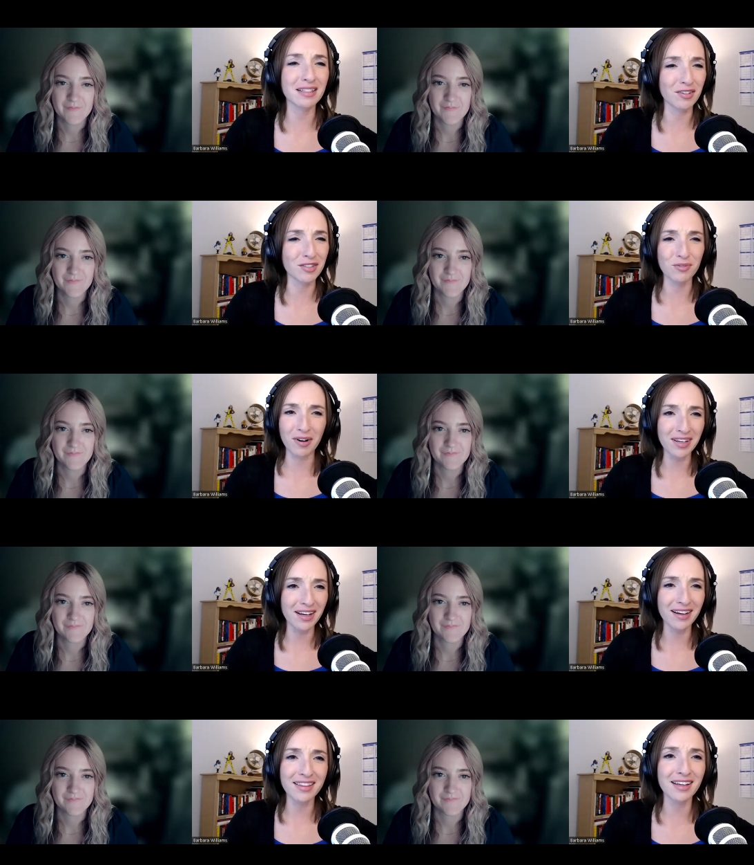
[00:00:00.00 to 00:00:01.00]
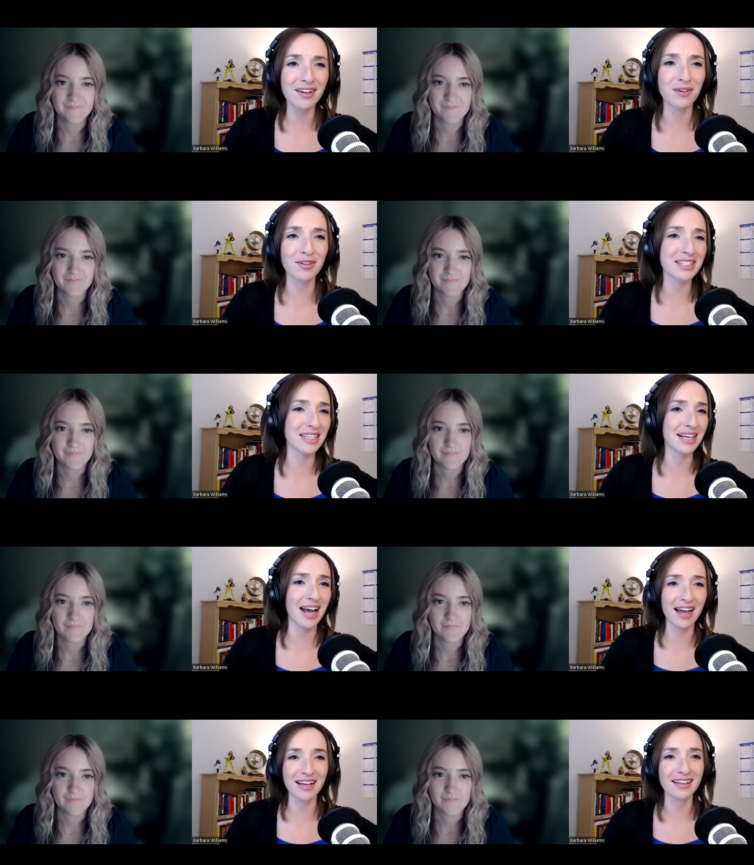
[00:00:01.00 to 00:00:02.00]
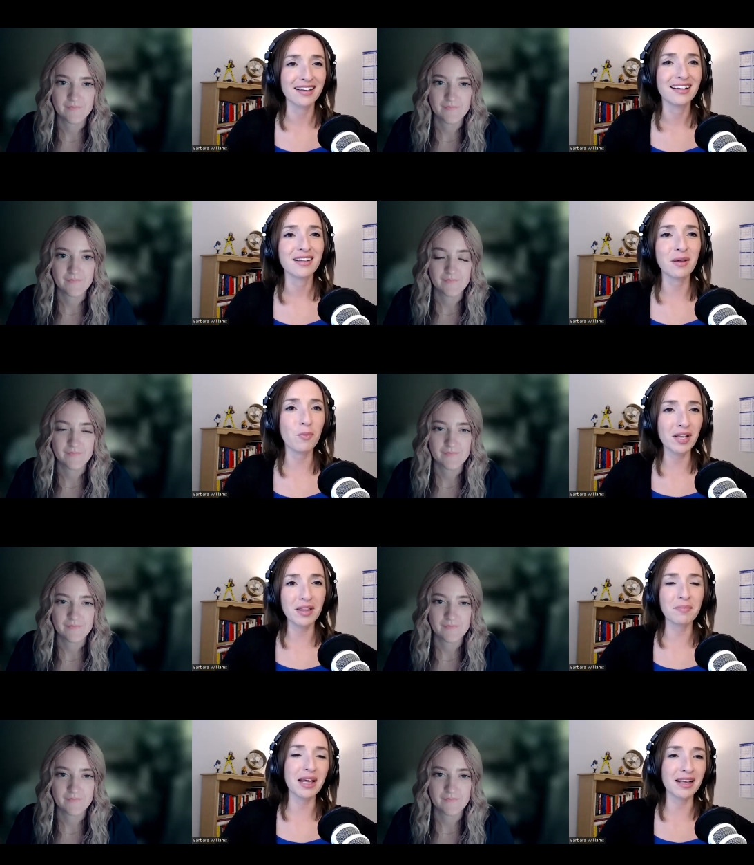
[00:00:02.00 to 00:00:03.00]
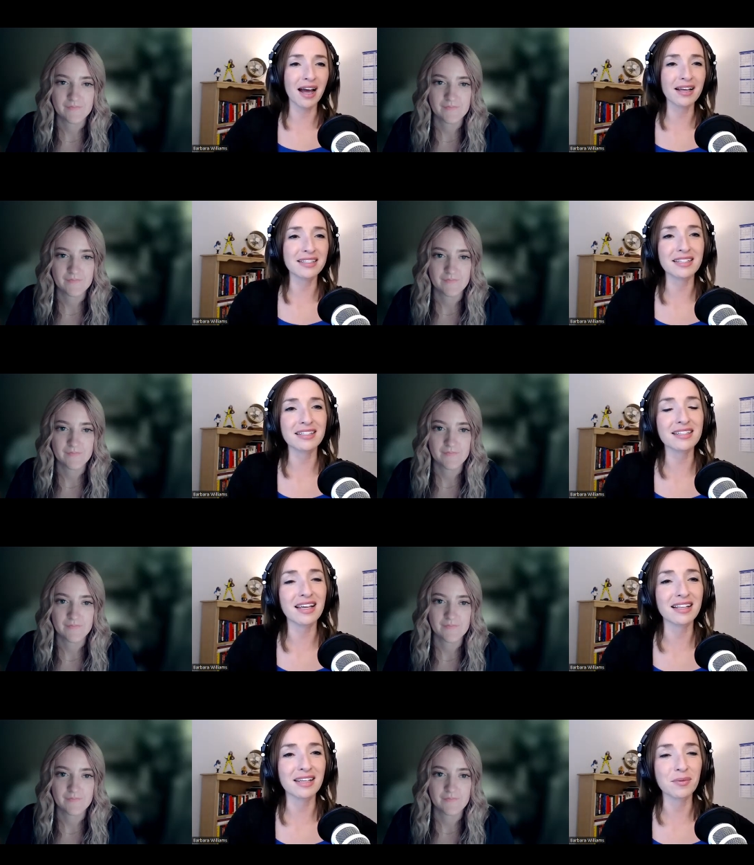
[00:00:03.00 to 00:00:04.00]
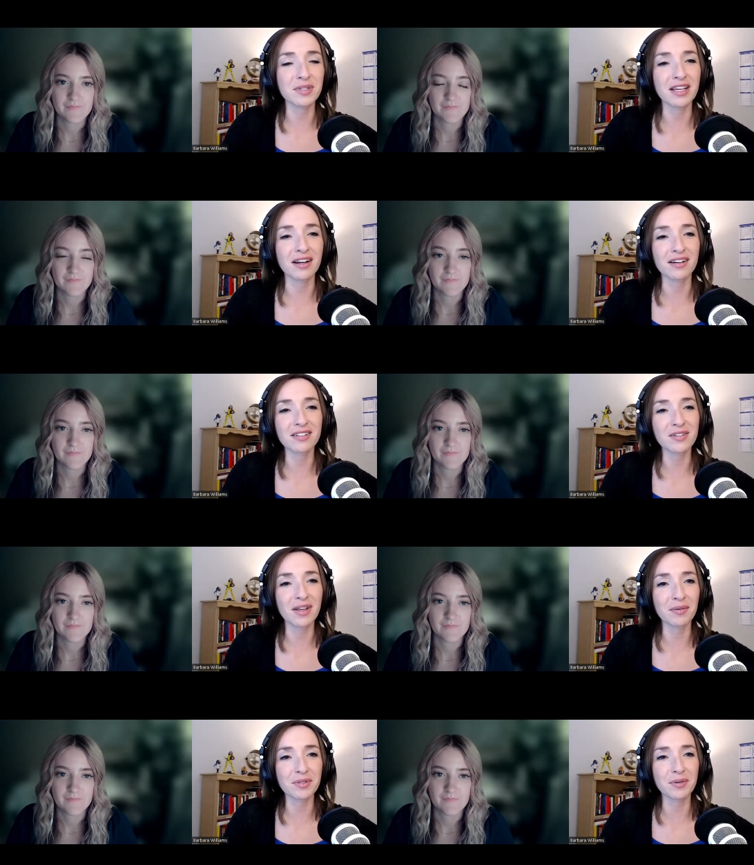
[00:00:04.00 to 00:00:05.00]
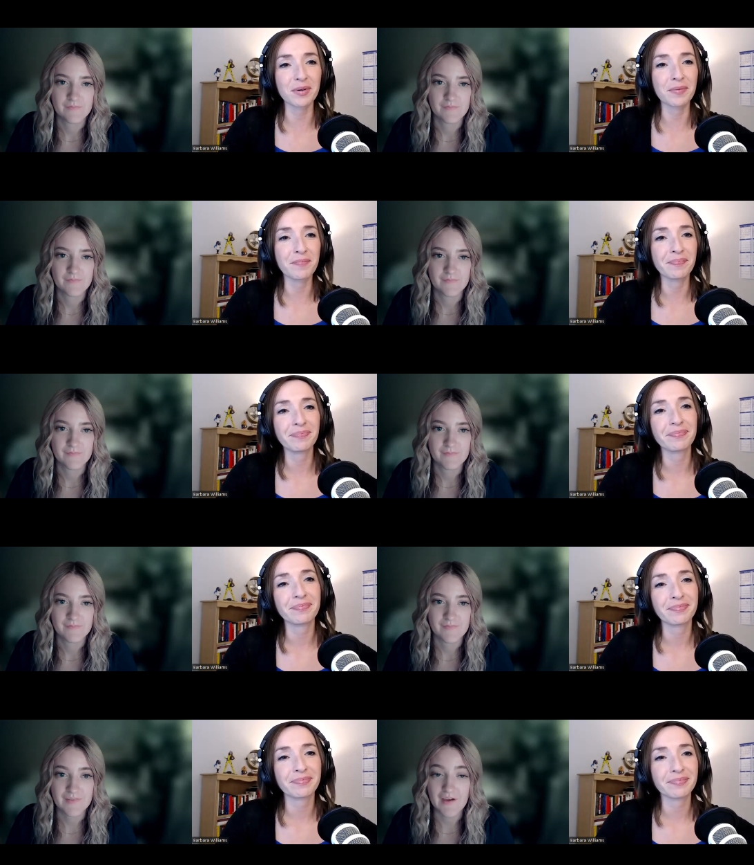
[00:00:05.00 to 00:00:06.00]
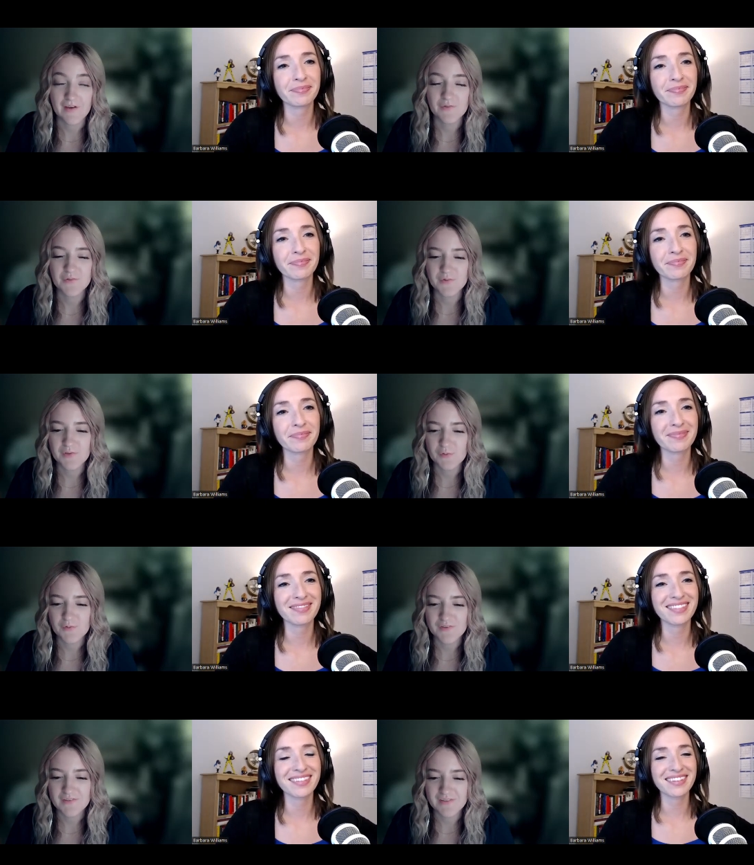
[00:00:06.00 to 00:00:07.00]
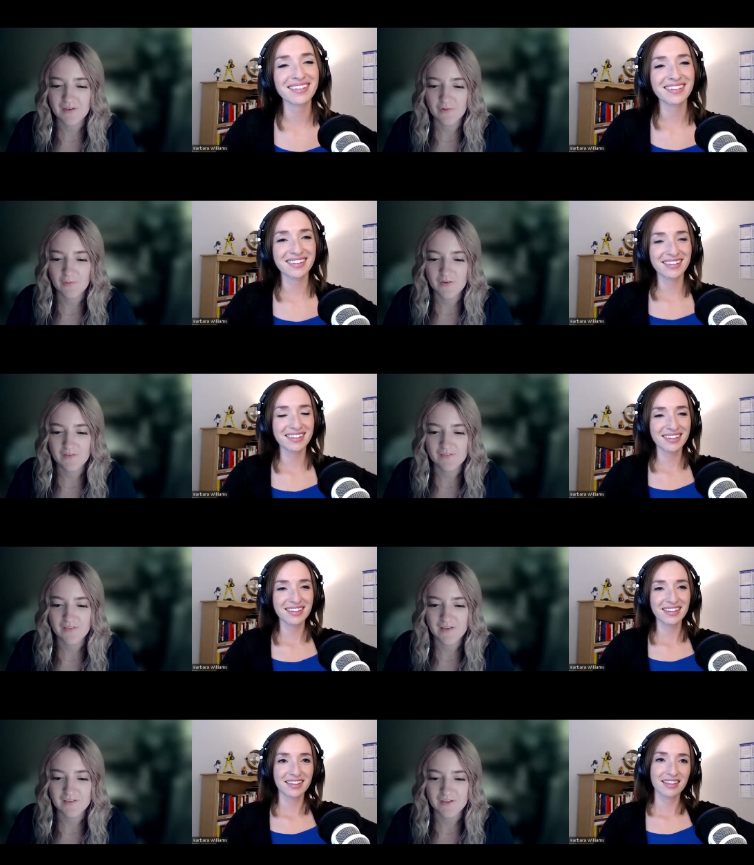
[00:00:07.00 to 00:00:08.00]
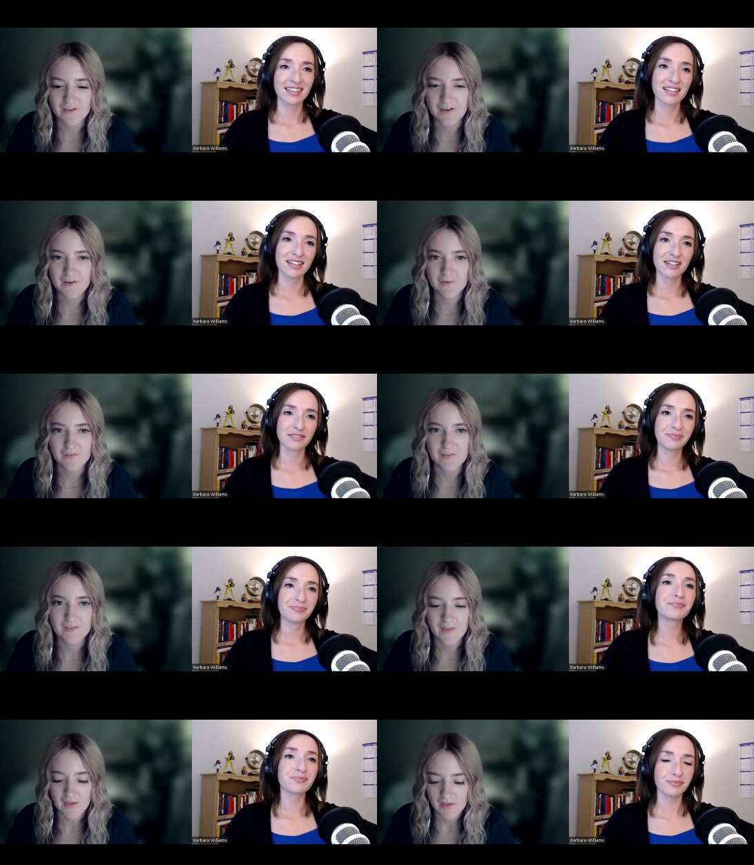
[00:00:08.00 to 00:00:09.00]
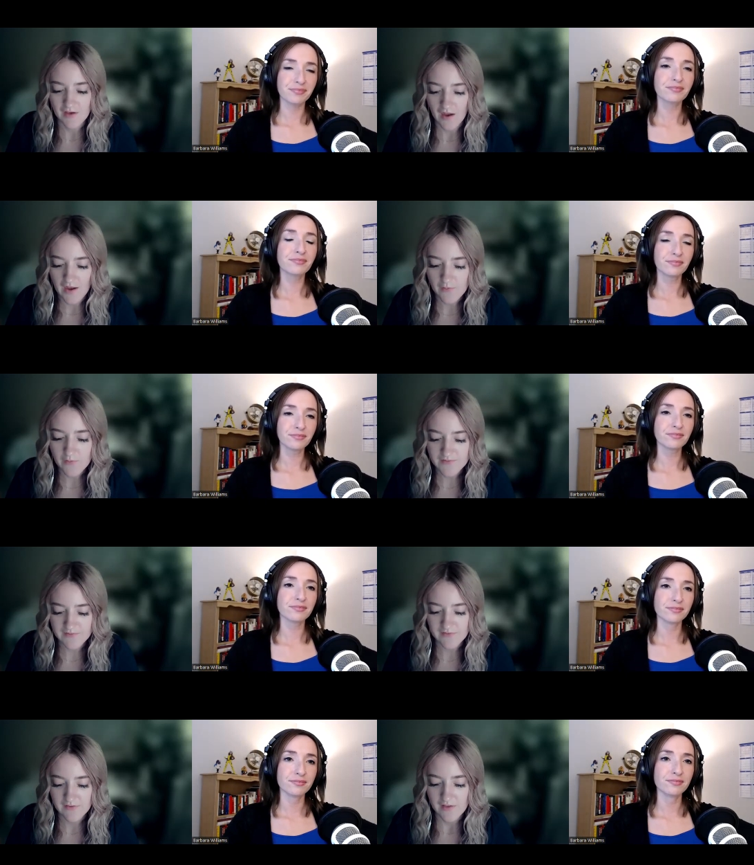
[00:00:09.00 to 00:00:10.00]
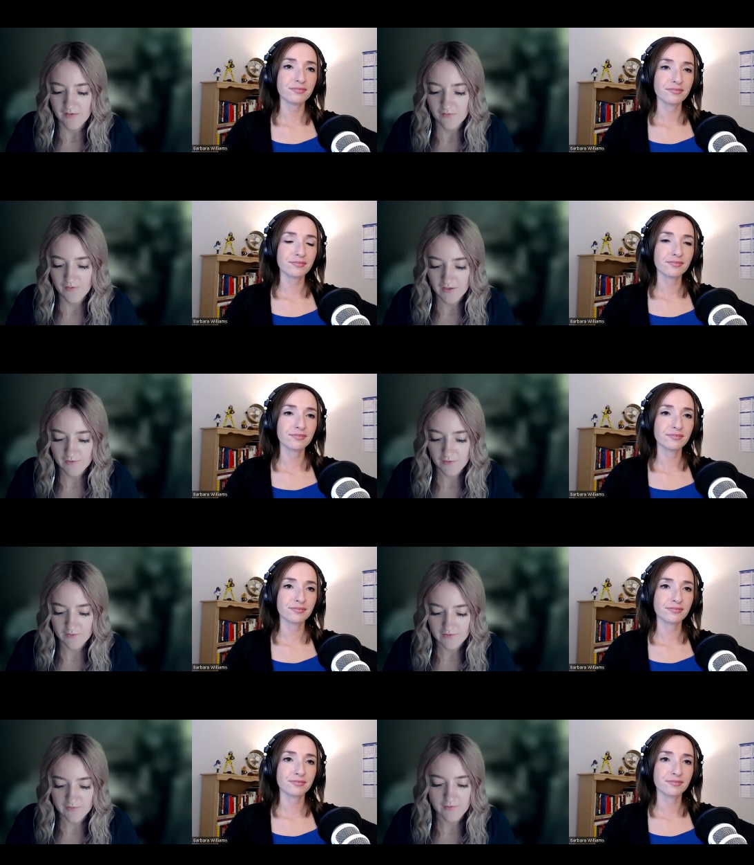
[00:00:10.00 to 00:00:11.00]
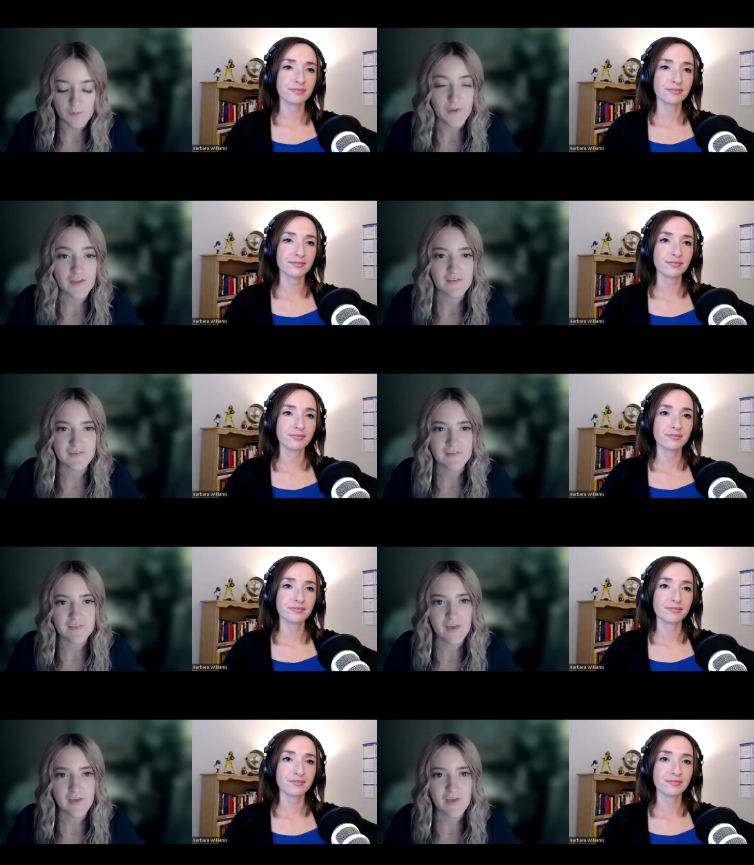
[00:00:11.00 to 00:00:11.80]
Speaker 1: in australia i think or at least the guy that one of the main guys is and he was there so that was cool
Speaker 2: yeah it was really cool to see everyone like turn out and then i was fangirling a little bit because it's